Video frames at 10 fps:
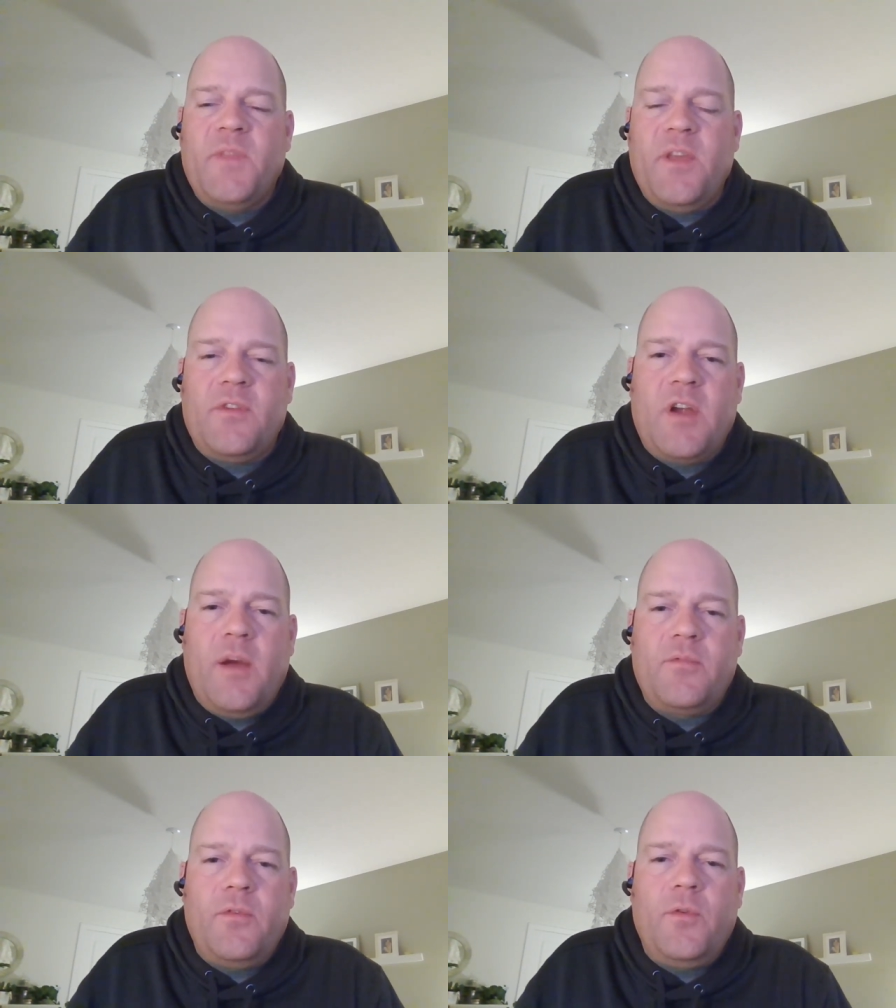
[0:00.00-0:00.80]
if they're
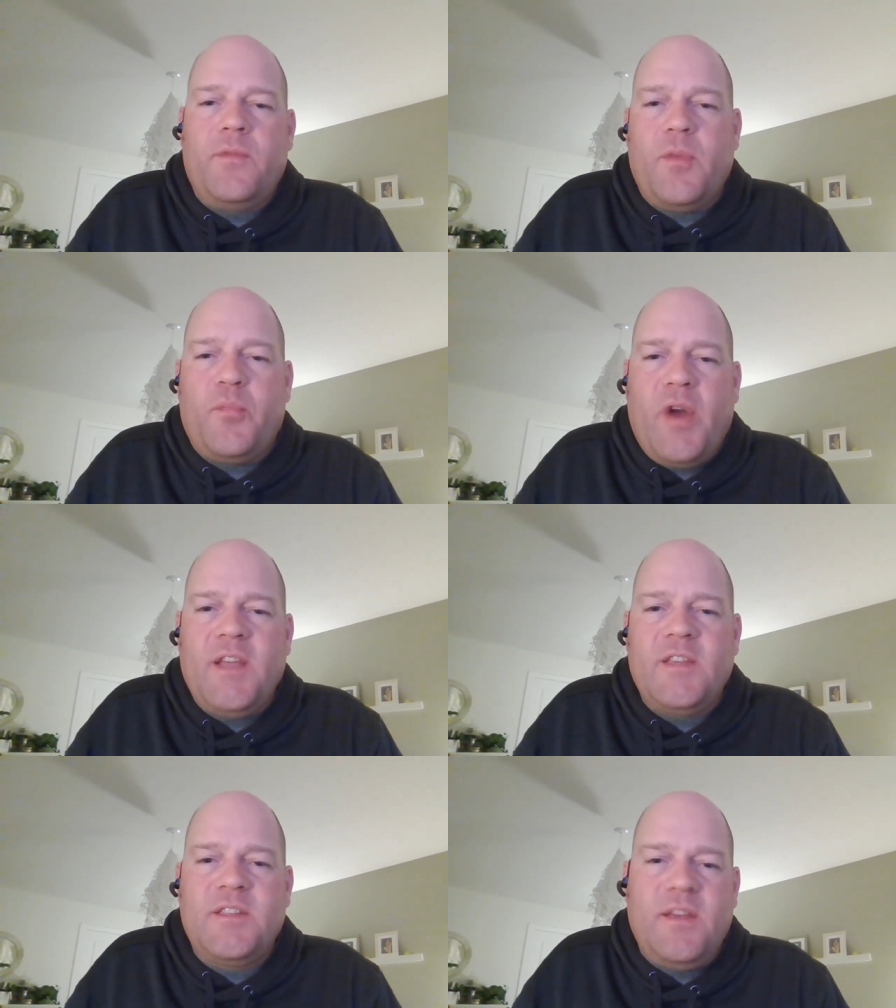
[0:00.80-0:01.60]
comfortable with the
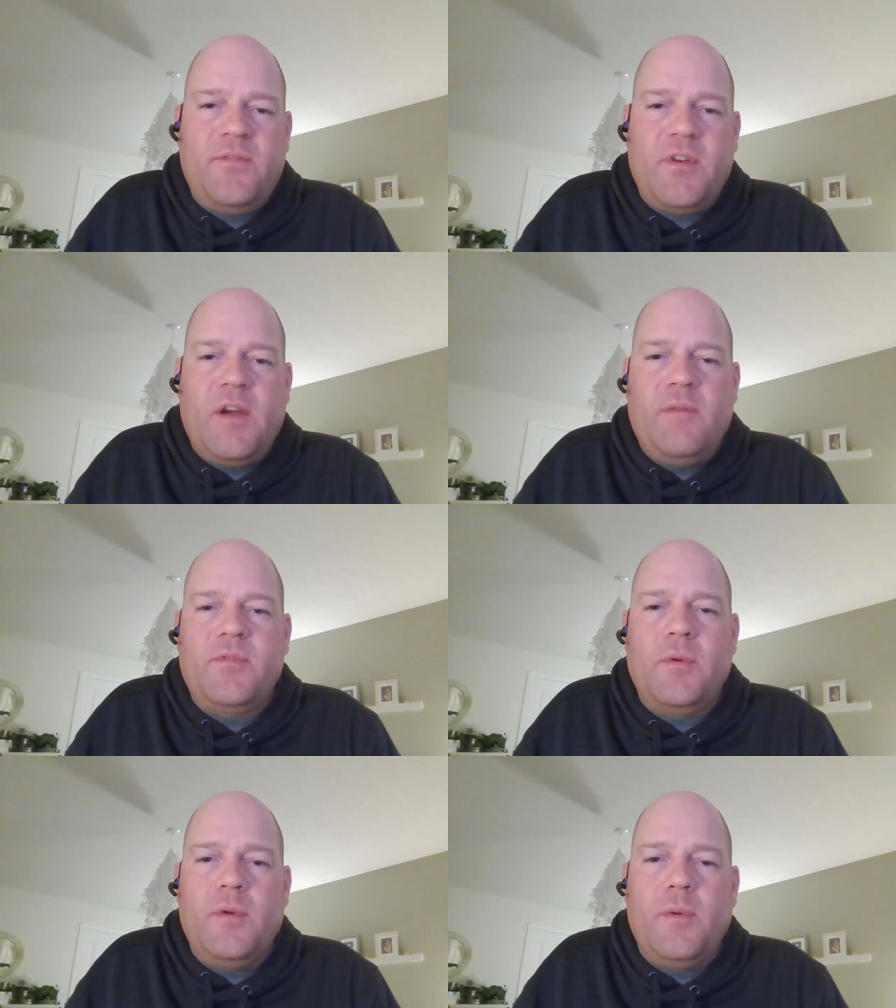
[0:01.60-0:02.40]
price, if they're
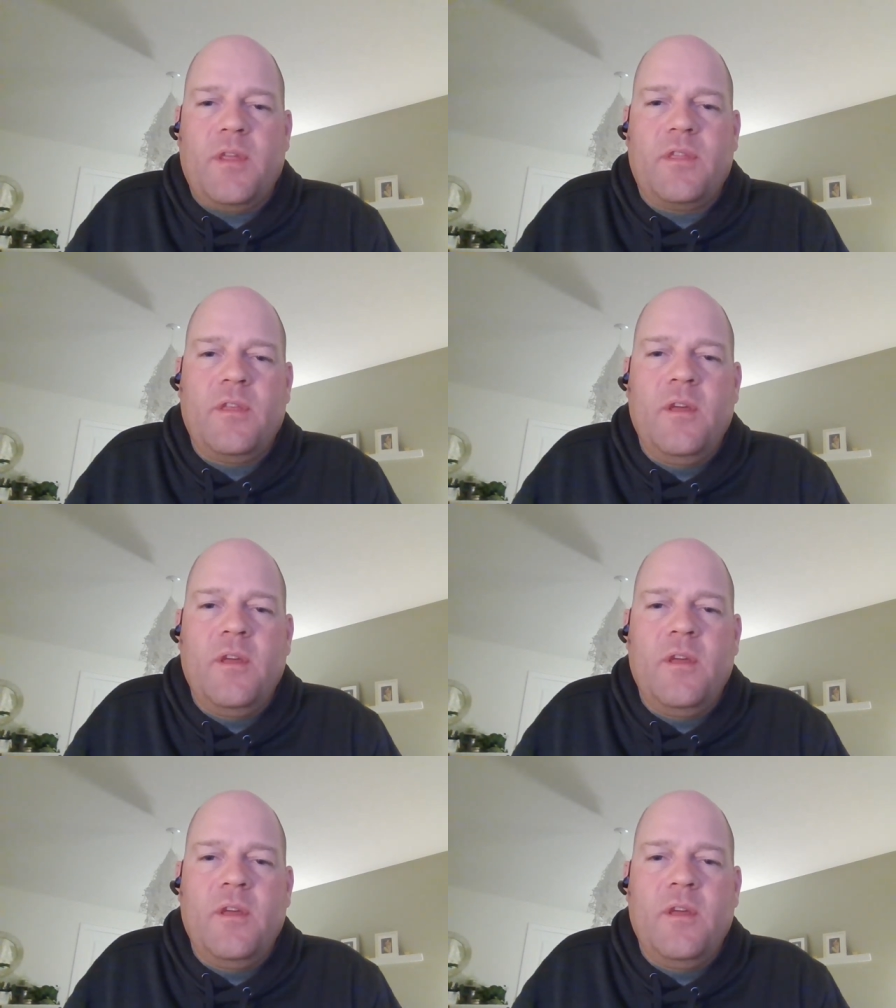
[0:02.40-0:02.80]
comfortable with